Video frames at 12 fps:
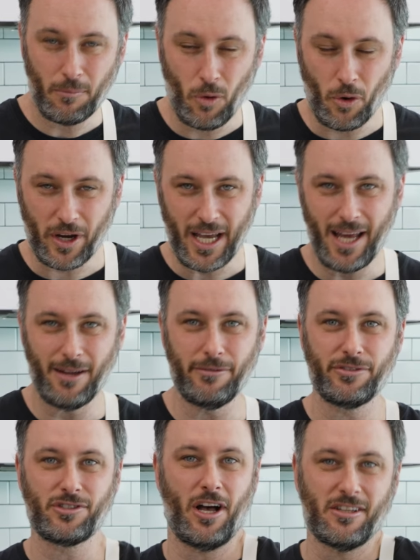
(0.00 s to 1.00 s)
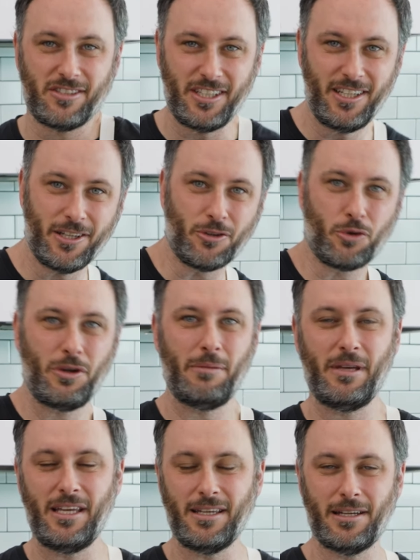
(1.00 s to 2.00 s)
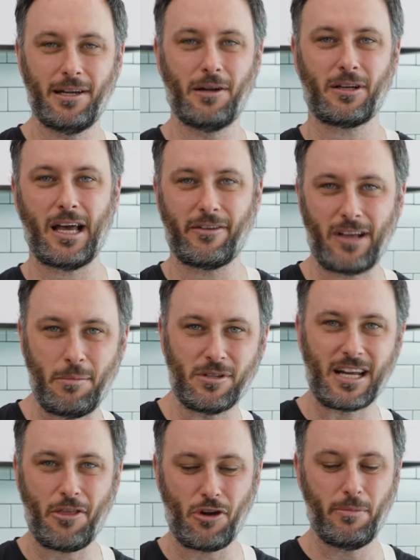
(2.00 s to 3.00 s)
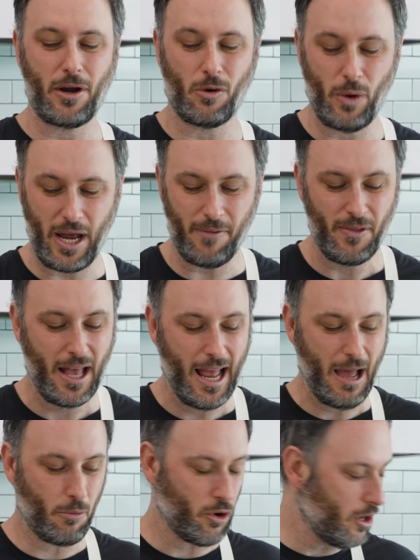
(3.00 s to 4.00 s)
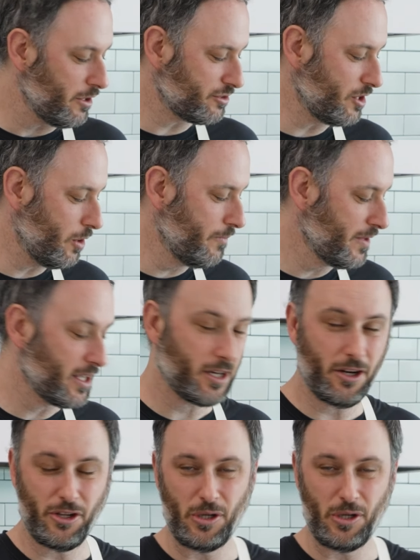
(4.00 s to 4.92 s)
more kind of saucy and creamy and it kind of comes together in a better way. And we're also going to